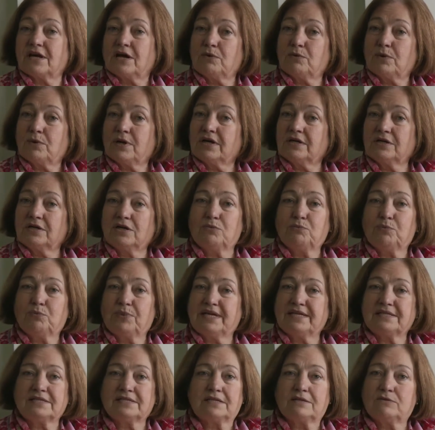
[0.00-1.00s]
are working on
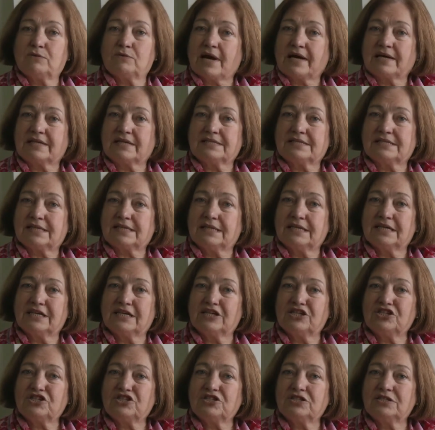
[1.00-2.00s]
peace and
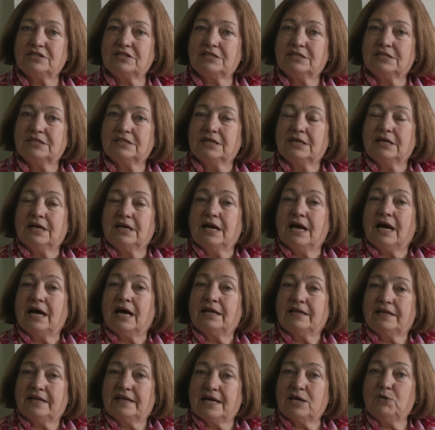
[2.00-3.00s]
reconciliation.
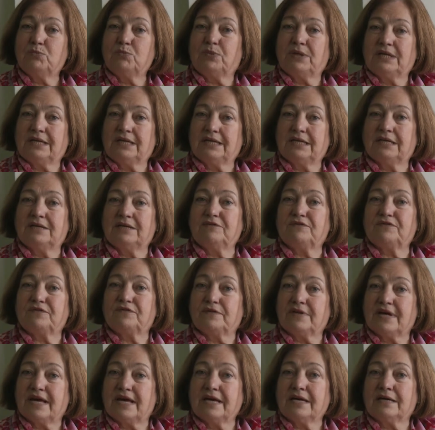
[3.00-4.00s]
And they
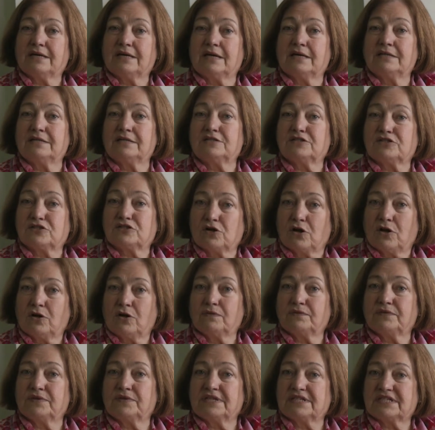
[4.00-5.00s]
believe they can
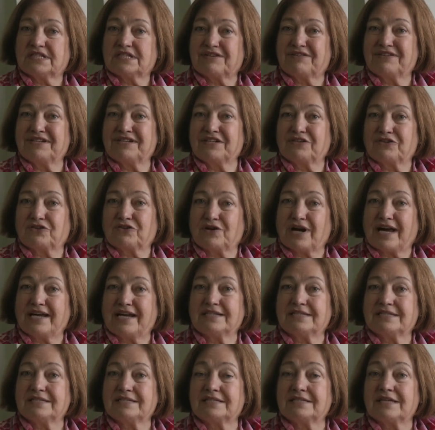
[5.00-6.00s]
solve the Syrian
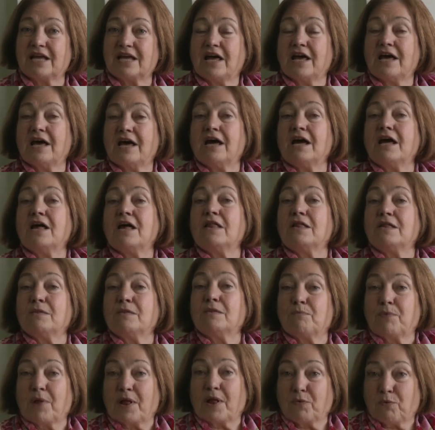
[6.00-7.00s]
crisis
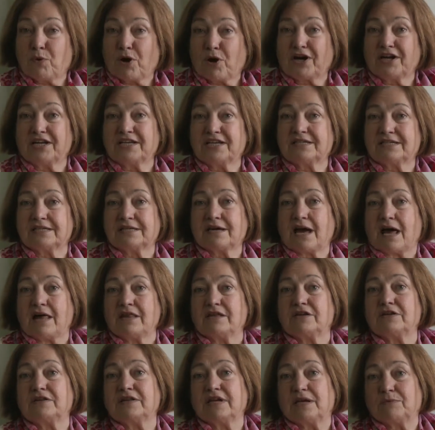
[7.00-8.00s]
by working
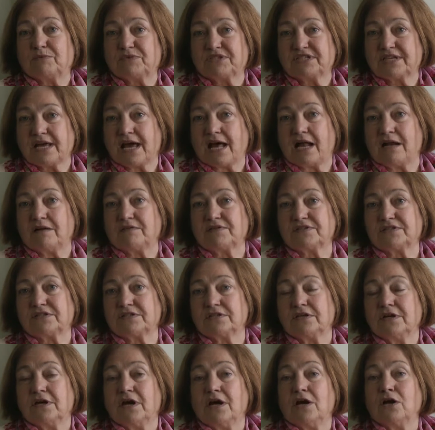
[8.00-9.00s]
together
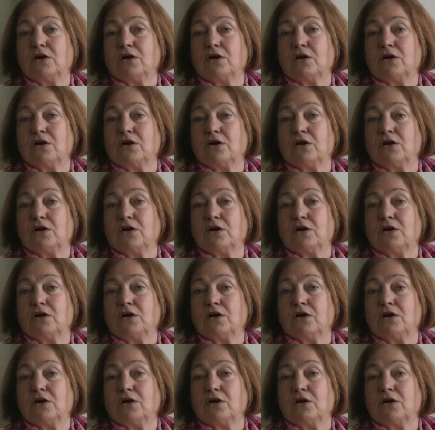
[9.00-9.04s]
themselves,